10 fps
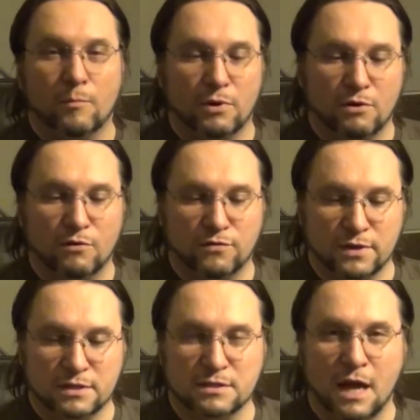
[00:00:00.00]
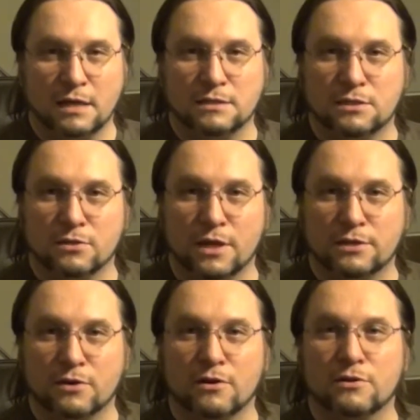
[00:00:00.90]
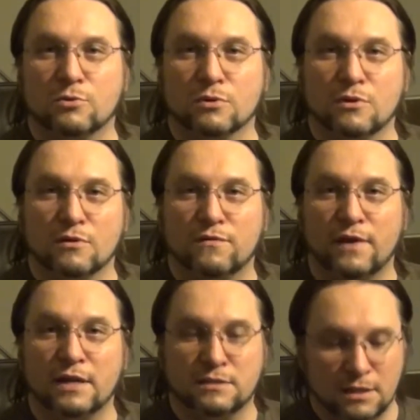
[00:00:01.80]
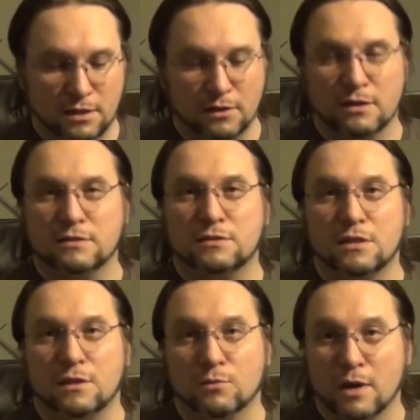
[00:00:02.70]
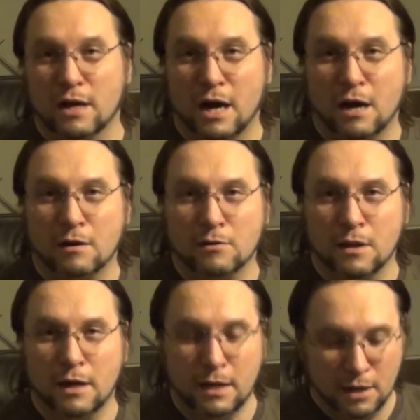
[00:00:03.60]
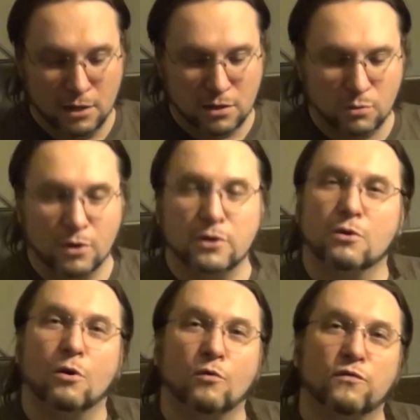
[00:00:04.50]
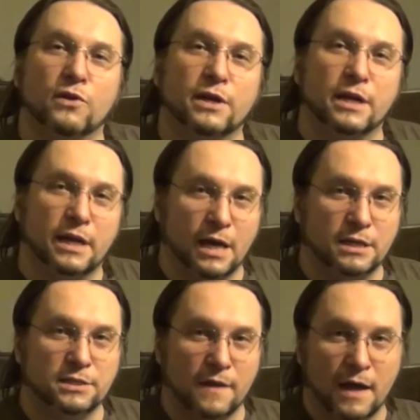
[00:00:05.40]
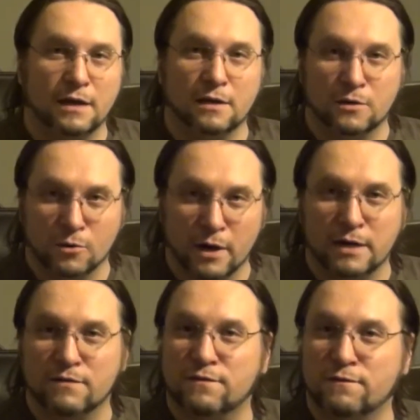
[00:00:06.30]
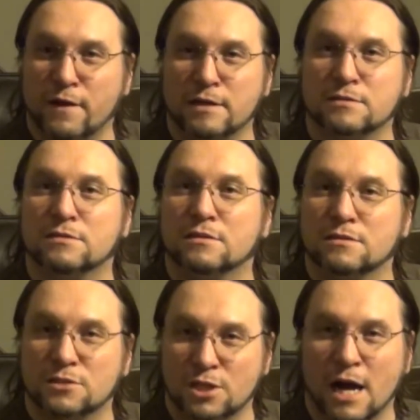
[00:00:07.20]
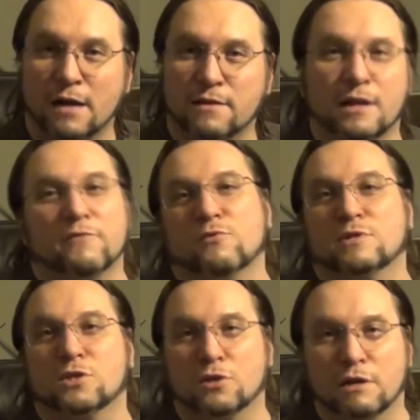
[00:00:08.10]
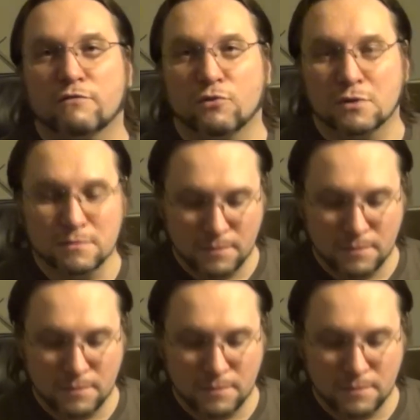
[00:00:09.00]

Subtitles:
but hopefully it's not until they turn it toward their face that they're going to see the red IR light, to where you're hopefully going to catch that great face shot that everyone's looking for.